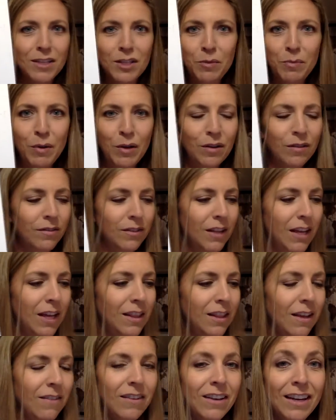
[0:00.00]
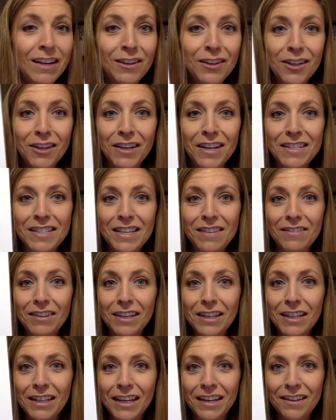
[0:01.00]
It's beautiful. I love it. And look, it's
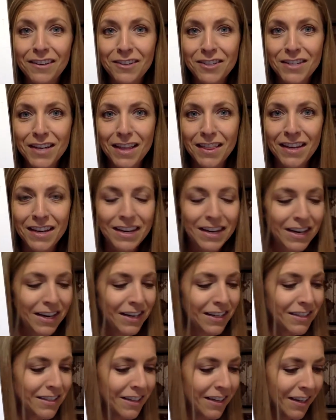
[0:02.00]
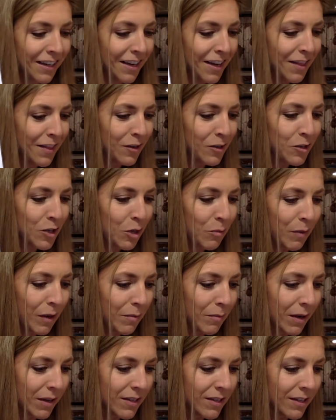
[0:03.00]
even clean. There's nothing in it. There's no
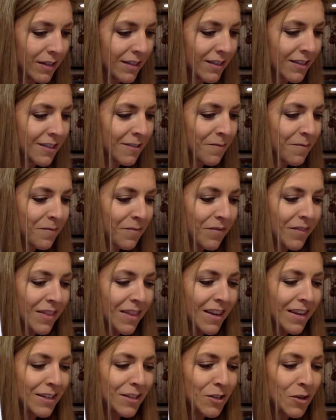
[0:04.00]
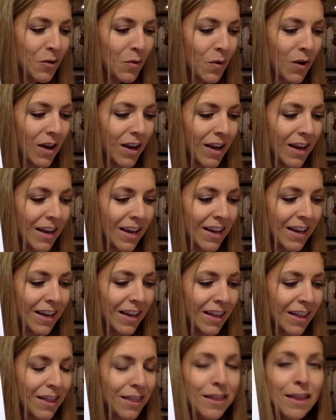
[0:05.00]
big messes. So
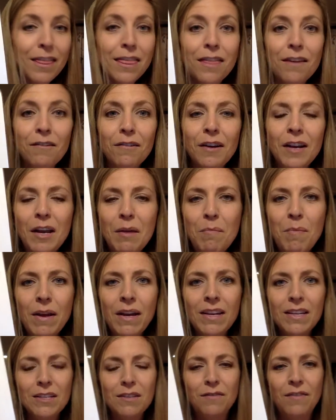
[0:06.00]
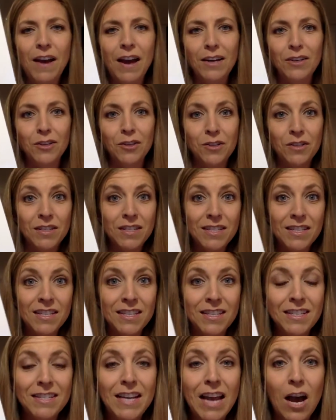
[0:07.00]
the three biggest factors, since
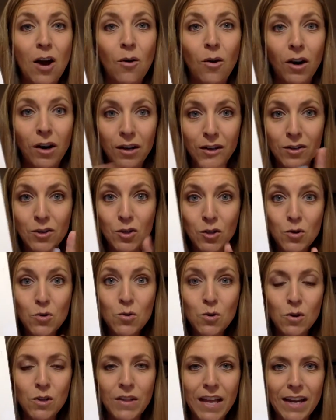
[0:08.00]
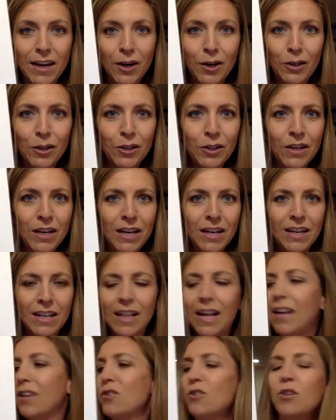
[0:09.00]
this is now our school, like our learning
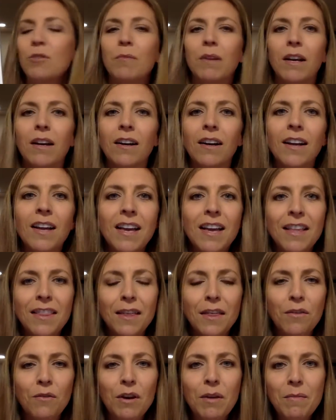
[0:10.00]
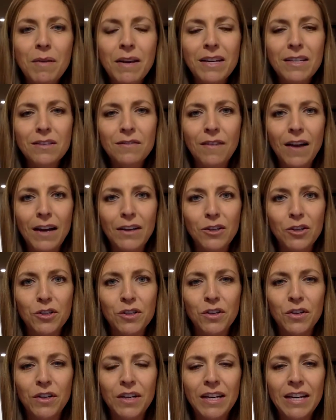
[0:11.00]
classroom here, the three biggest
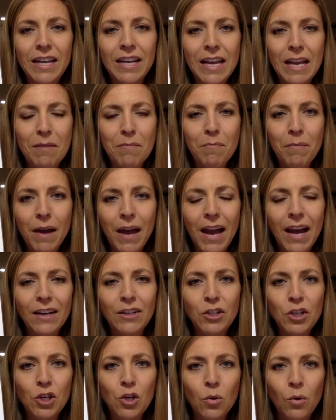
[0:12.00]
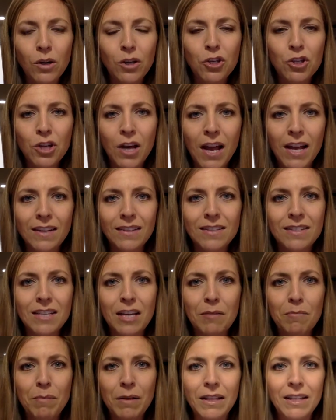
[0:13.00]
factors that are going to impact your child's
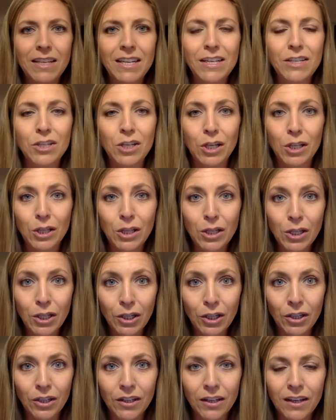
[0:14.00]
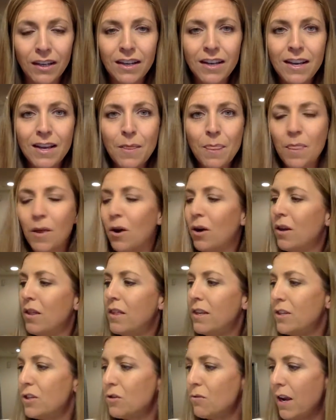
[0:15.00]
ability to learn are
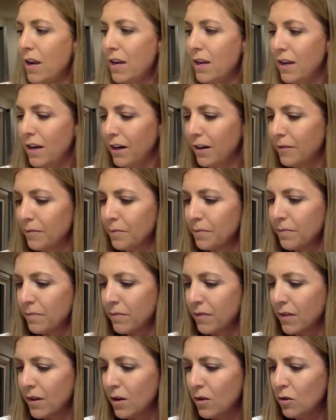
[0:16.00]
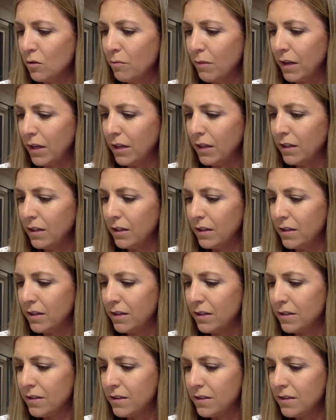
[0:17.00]
this right here. Oh my
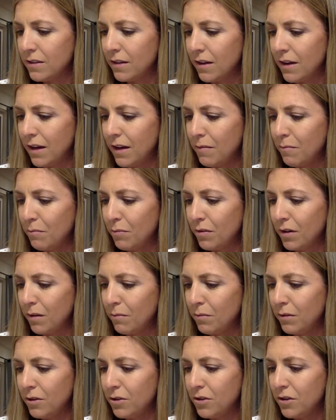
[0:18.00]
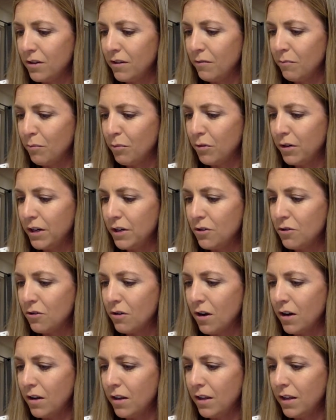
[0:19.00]
goodness, I probably should have
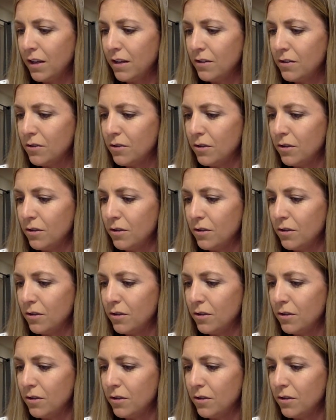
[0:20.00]
pre-drawn these.